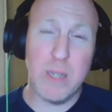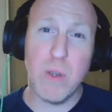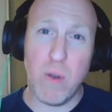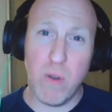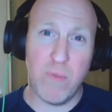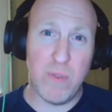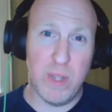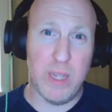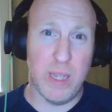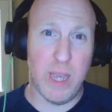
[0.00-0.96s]
so
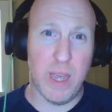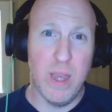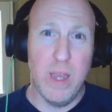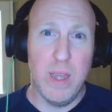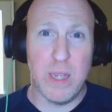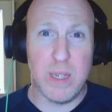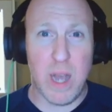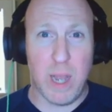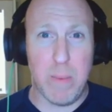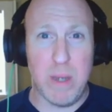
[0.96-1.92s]
hopefully they
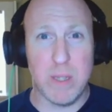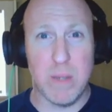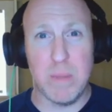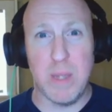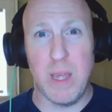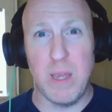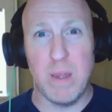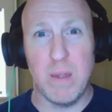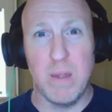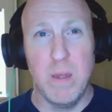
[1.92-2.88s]
talk about
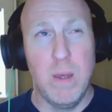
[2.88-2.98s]
something